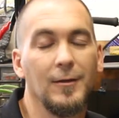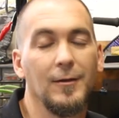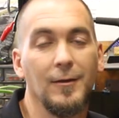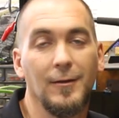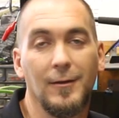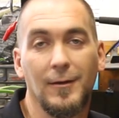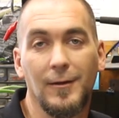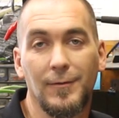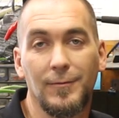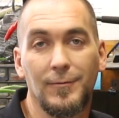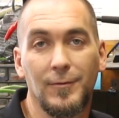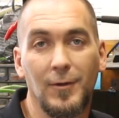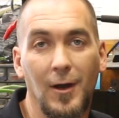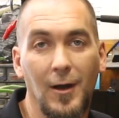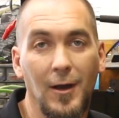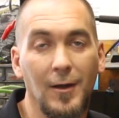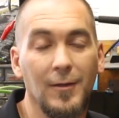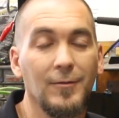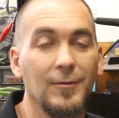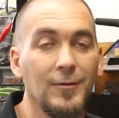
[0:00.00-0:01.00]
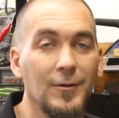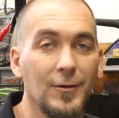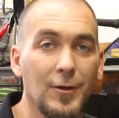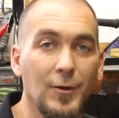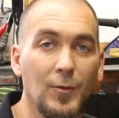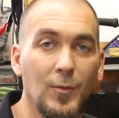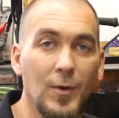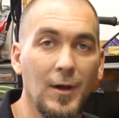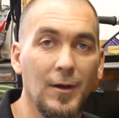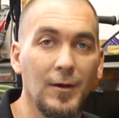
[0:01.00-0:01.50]
If not, you're
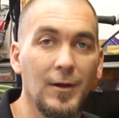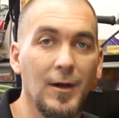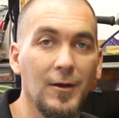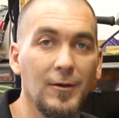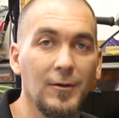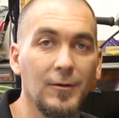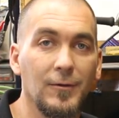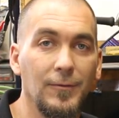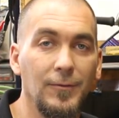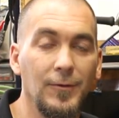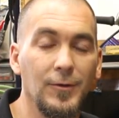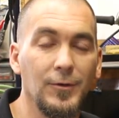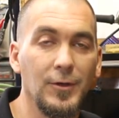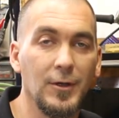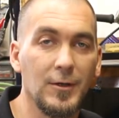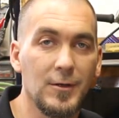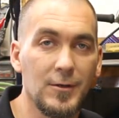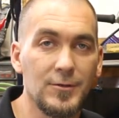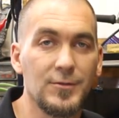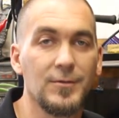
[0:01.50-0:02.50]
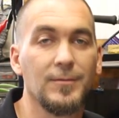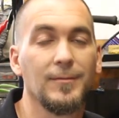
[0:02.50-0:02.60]
going to wear it out in a few years